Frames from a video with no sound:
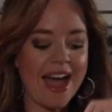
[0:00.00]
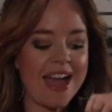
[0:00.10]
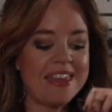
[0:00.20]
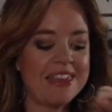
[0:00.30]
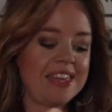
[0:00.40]

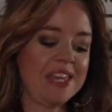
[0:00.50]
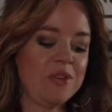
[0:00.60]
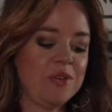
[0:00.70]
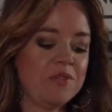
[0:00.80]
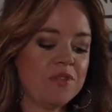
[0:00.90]
I
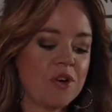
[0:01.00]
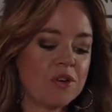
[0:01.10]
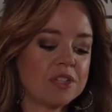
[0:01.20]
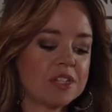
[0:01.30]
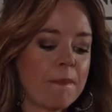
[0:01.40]
think you've got
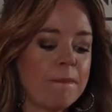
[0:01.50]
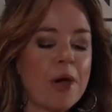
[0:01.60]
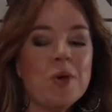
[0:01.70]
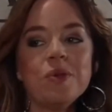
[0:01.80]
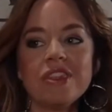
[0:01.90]

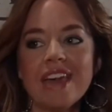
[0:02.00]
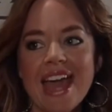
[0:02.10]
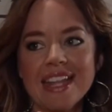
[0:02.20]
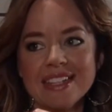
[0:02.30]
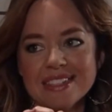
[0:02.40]
both
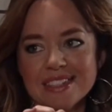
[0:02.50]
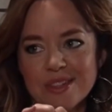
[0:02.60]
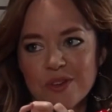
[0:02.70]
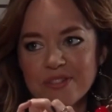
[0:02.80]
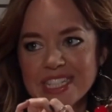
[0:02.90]
ends
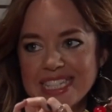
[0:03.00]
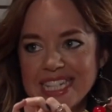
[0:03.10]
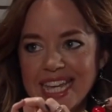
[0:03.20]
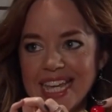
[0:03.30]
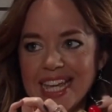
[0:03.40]
of the
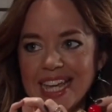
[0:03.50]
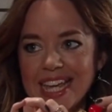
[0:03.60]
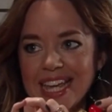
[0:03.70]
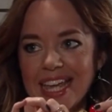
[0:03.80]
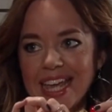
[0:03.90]
stick.
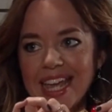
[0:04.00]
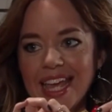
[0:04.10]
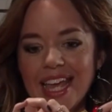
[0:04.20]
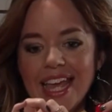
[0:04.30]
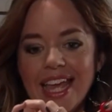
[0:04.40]

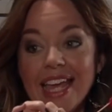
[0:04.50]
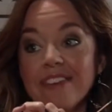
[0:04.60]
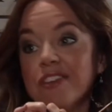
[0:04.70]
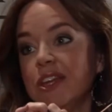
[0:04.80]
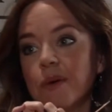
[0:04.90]

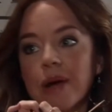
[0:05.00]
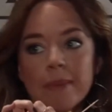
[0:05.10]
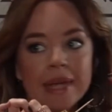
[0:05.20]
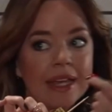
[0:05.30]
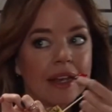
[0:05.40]
If you know what I
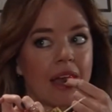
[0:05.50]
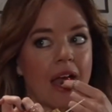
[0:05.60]
mean.